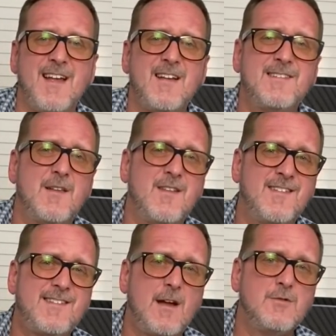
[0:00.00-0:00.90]
so that
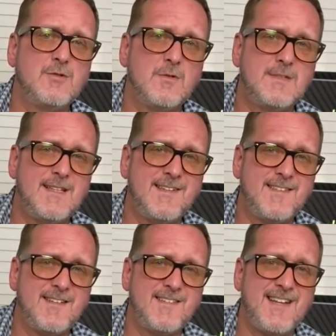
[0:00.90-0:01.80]
social
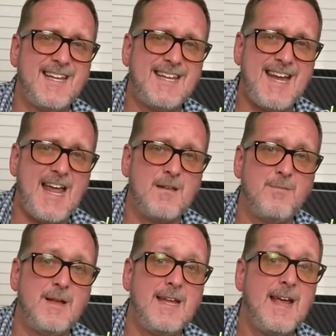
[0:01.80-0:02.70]
distancing can
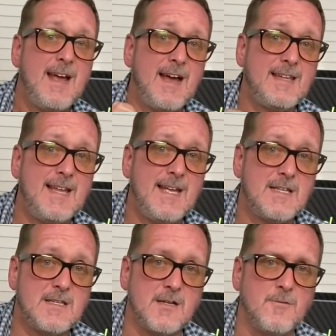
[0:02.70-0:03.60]
be
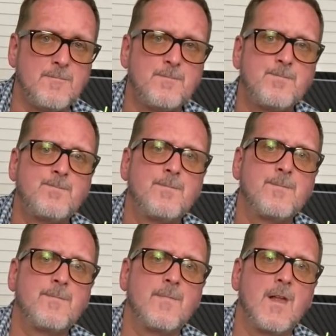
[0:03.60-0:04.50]
adhered to.
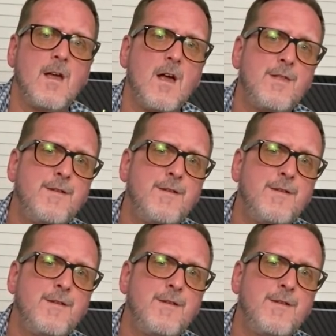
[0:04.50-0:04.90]
The